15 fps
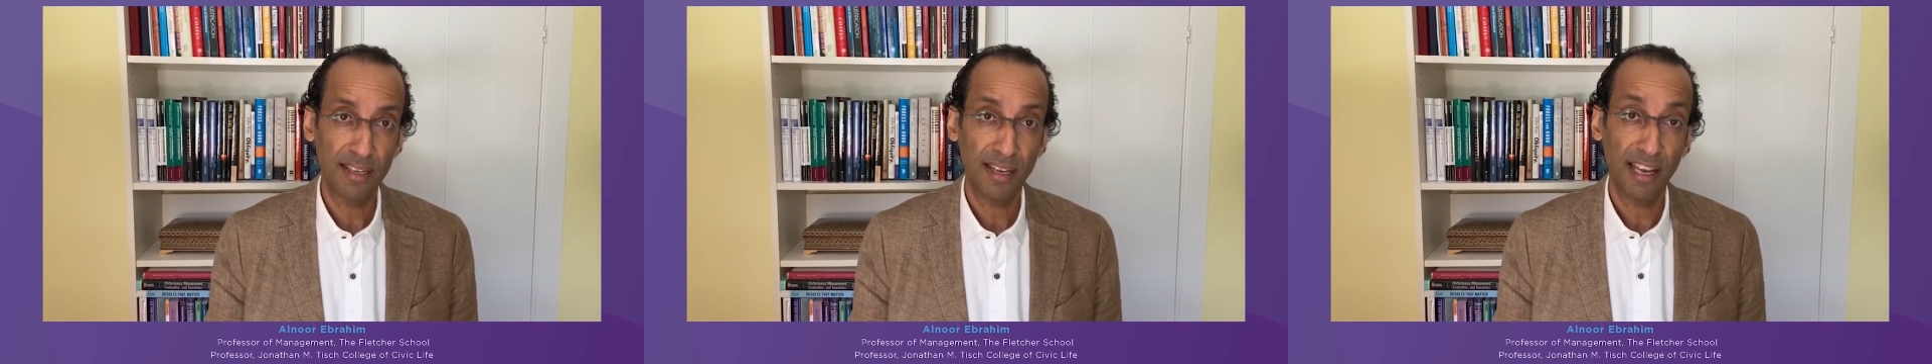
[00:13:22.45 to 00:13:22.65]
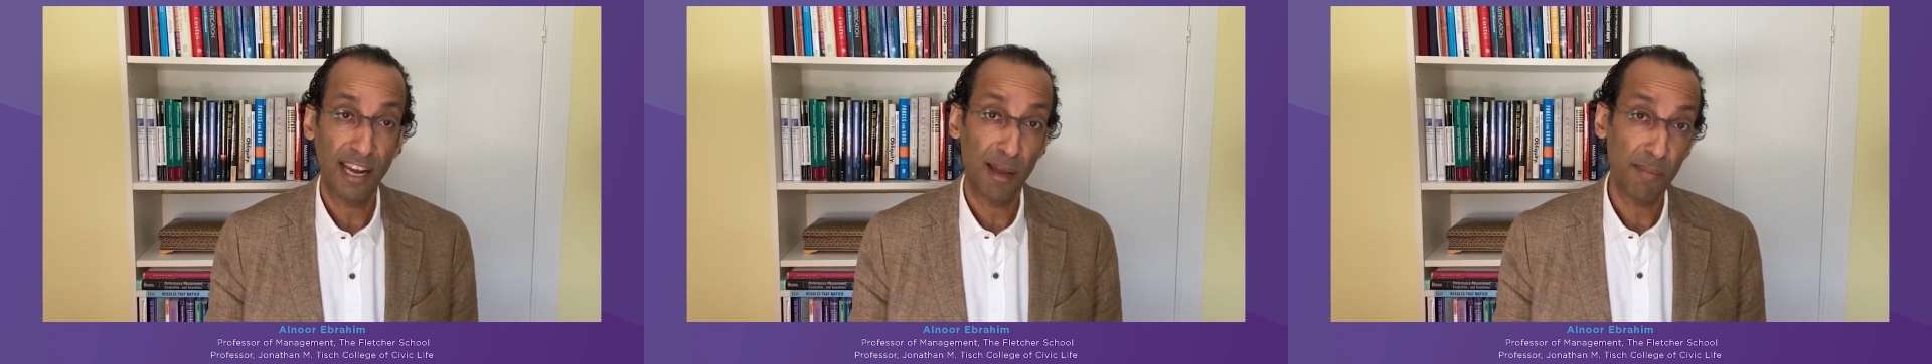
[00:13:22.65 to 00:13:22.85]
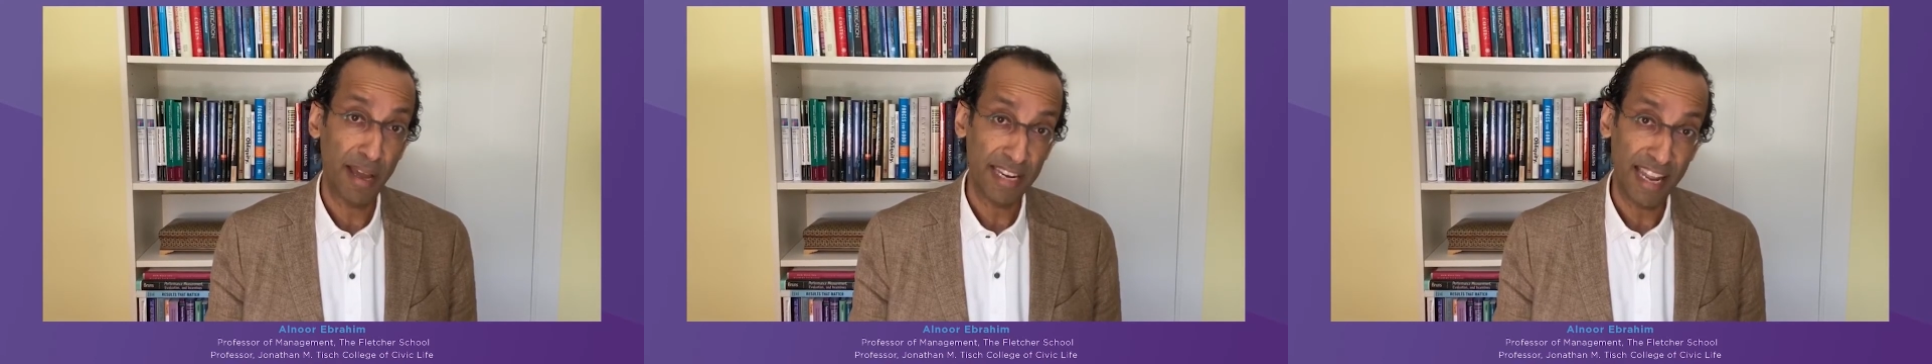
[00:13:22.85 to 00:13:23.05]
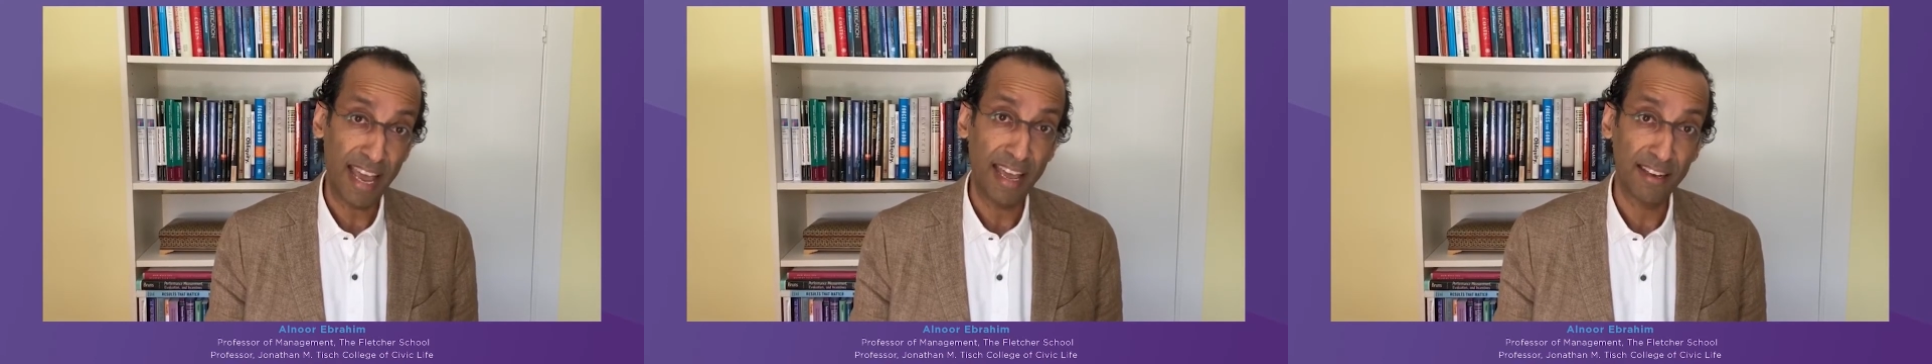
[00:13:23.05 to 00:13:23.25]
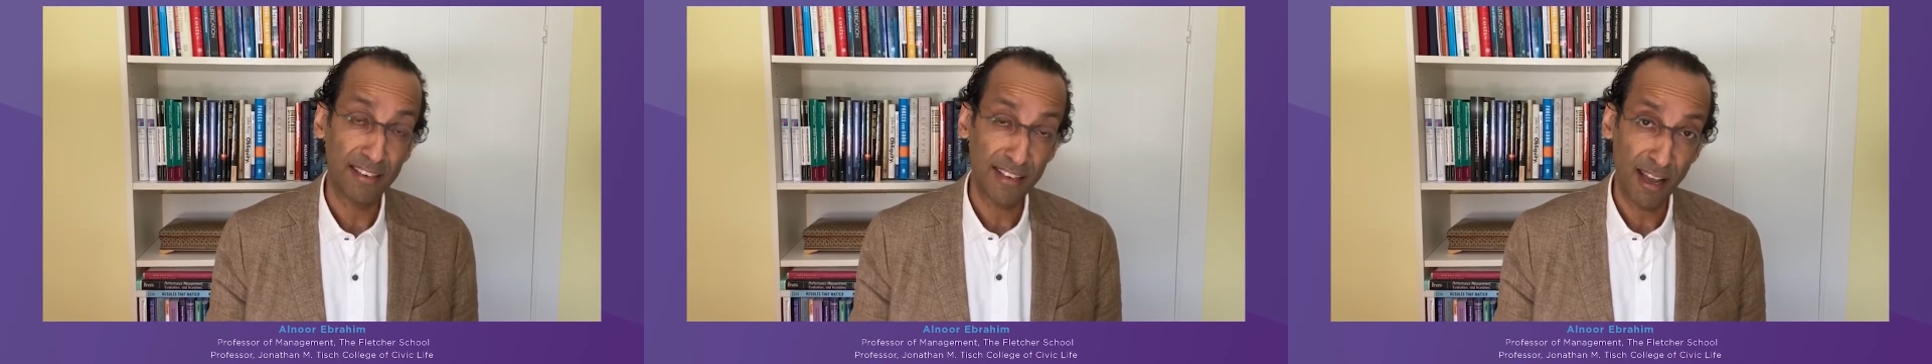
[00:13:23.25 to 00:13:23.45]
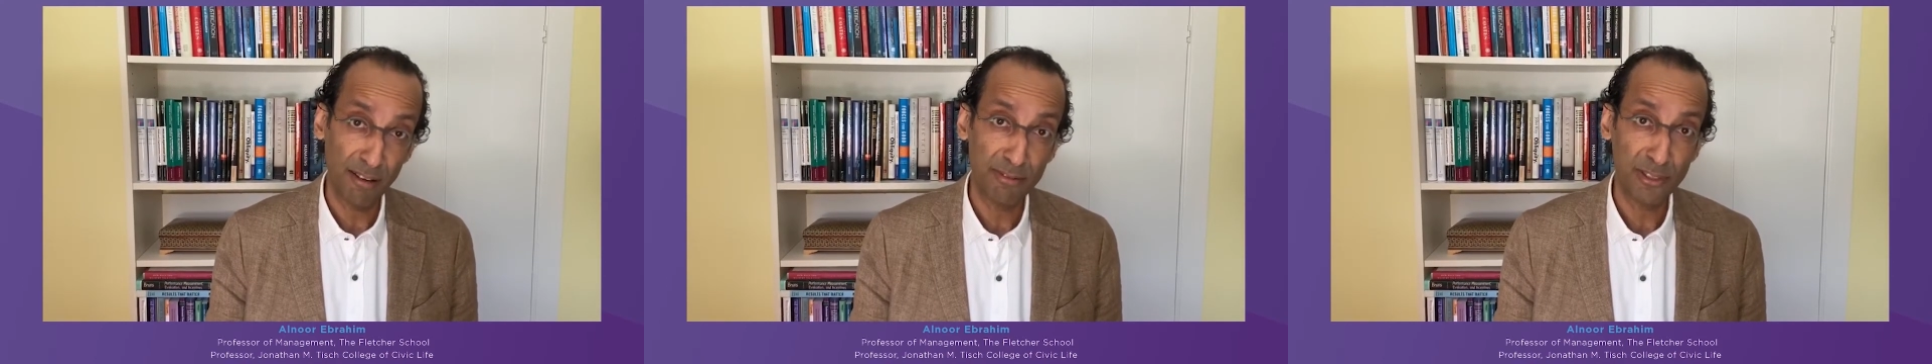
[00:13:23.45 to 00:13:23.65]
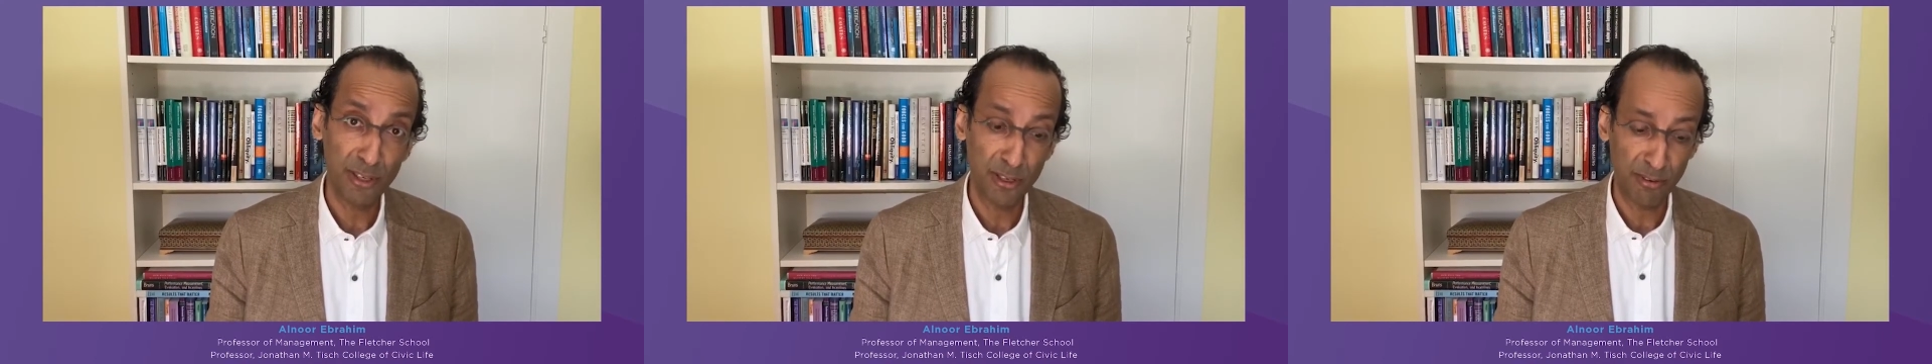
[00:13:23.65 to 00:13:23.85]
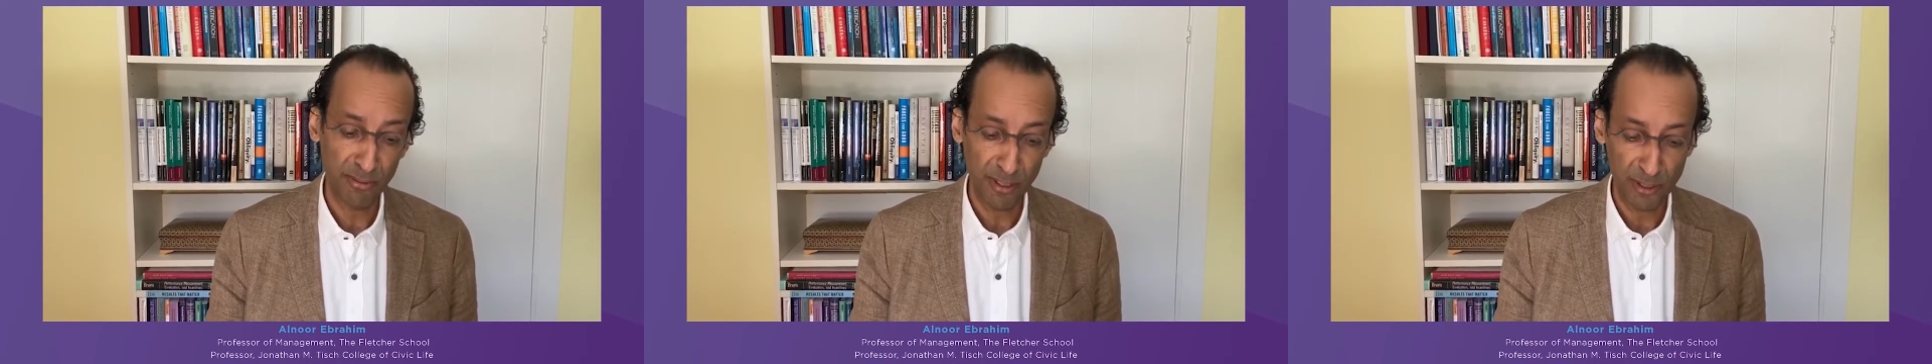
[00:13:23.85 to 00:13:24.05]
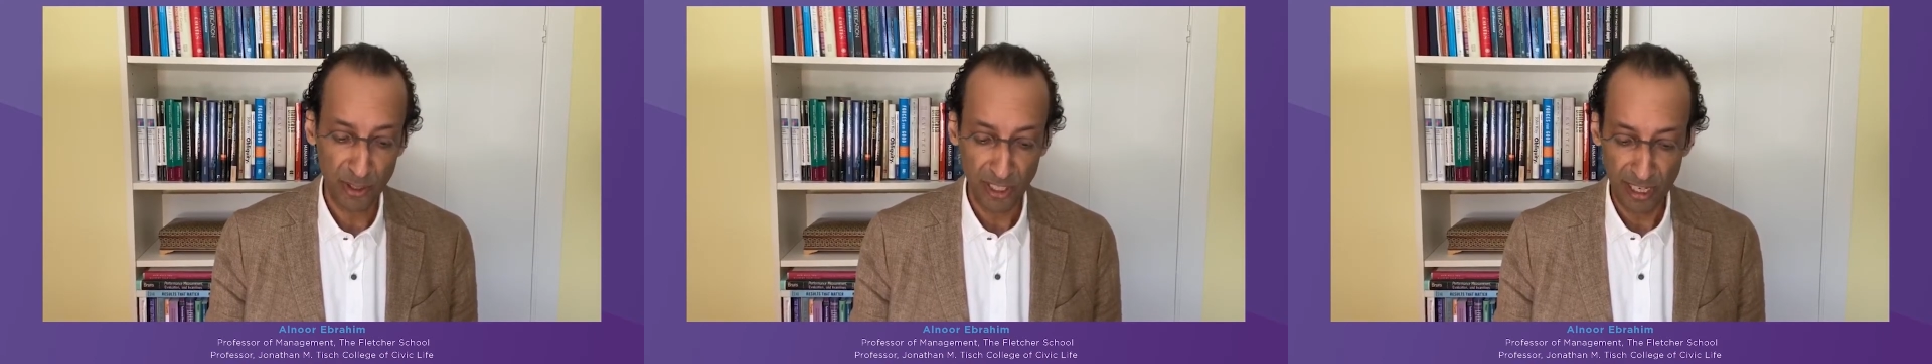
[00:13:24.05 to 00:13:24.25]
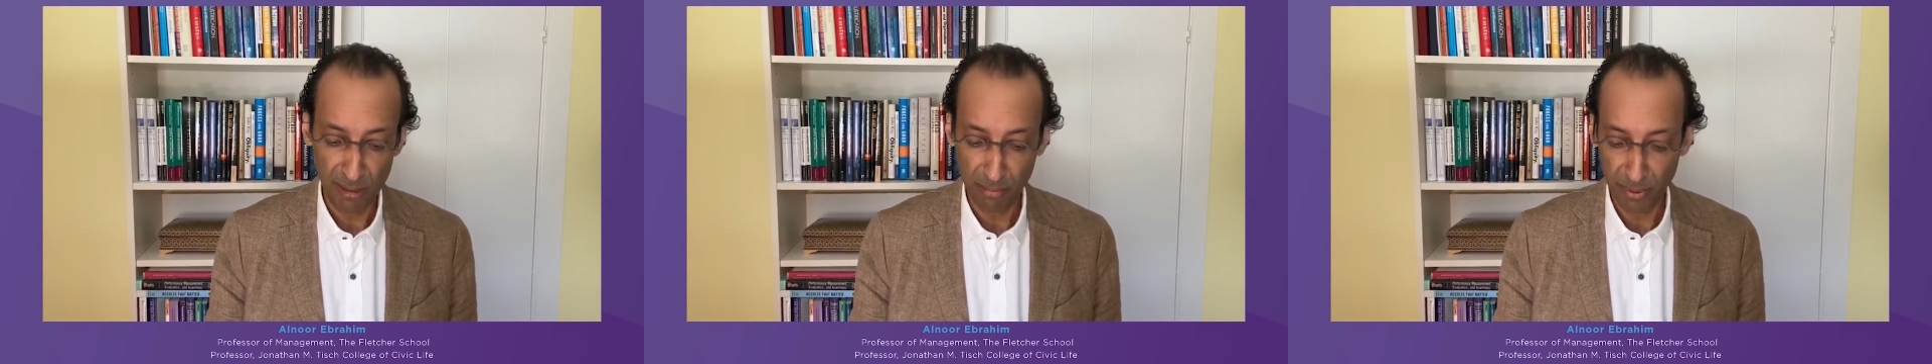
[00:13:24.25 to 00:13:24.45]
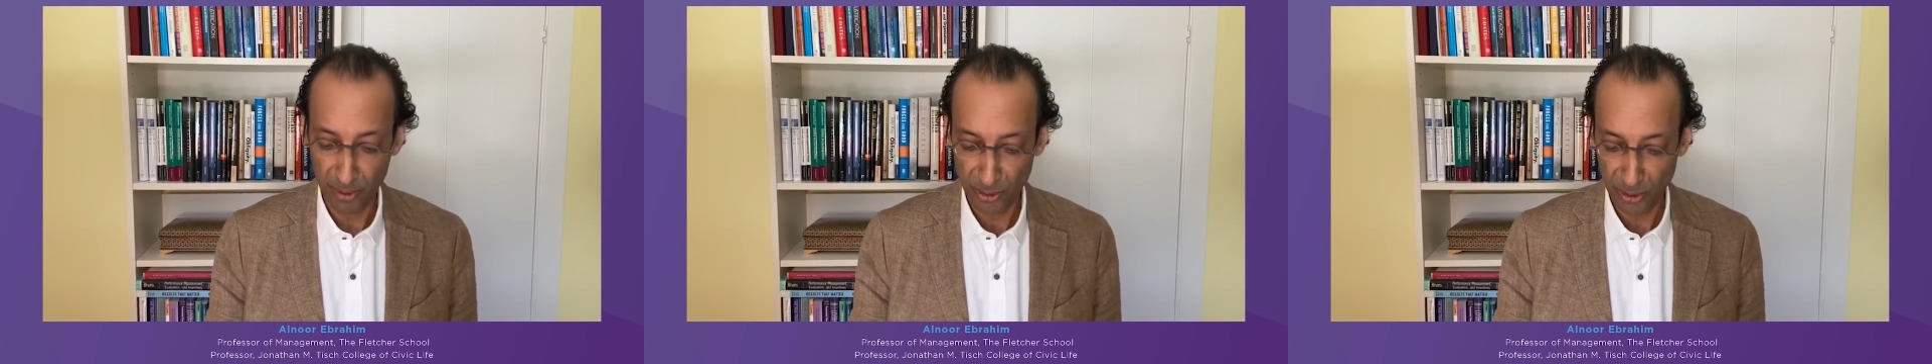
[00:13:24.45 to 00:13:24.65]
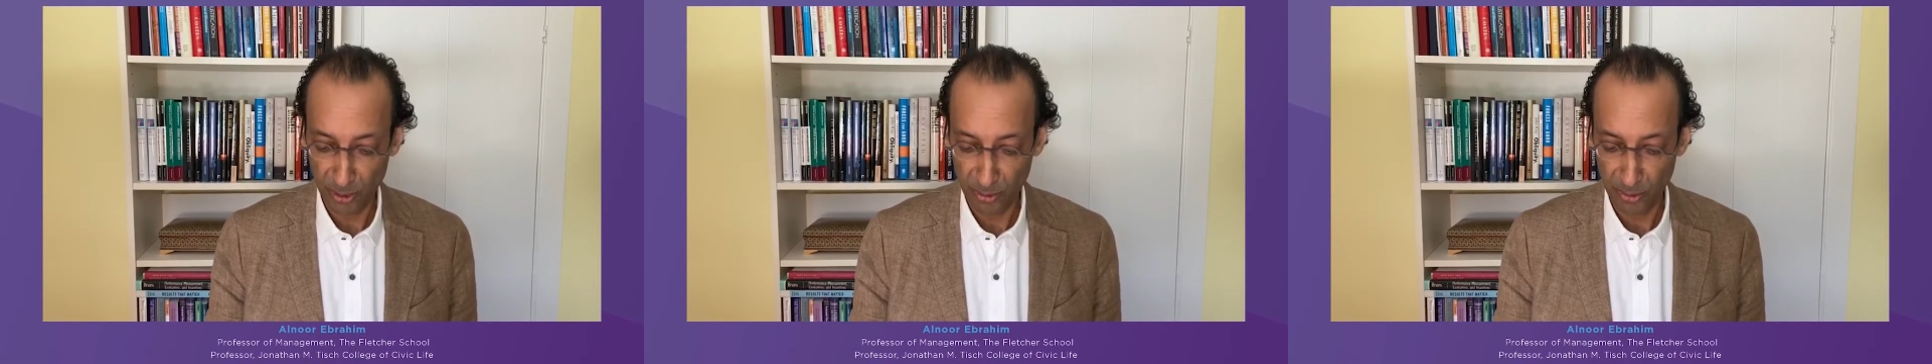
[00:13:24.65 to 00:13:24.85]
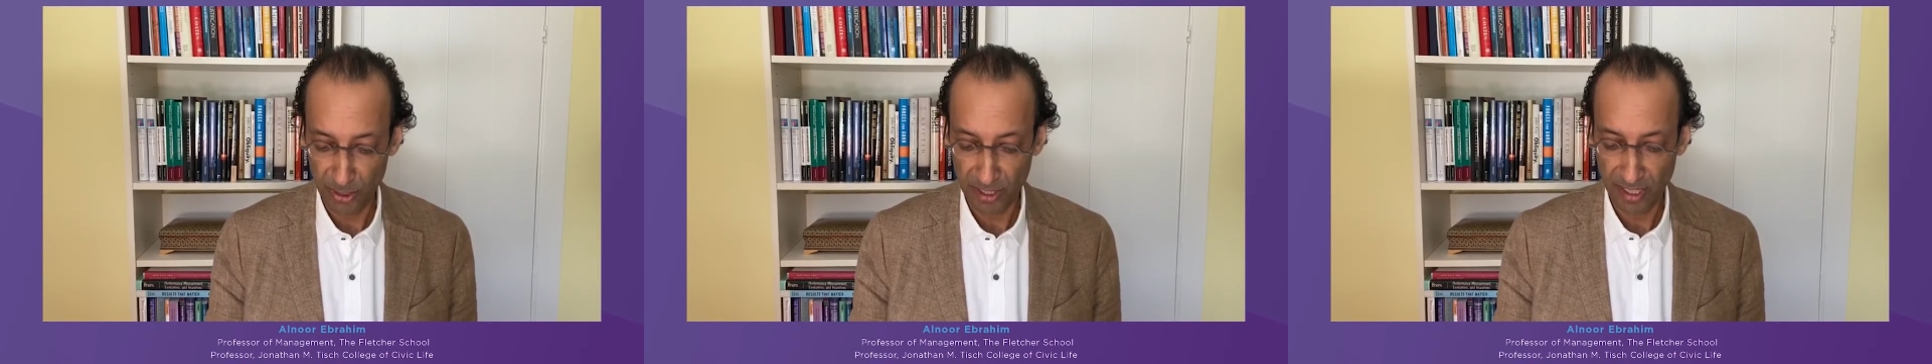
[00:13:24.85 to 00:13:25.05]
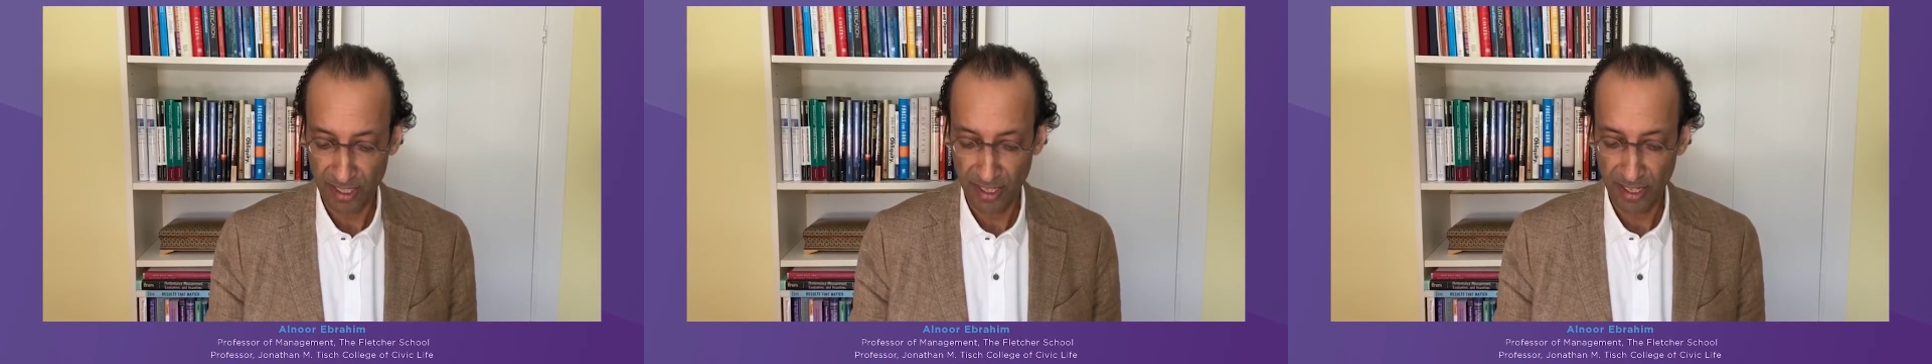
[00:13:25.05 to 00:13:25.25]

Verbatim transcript: and I might add Tufts University, pursues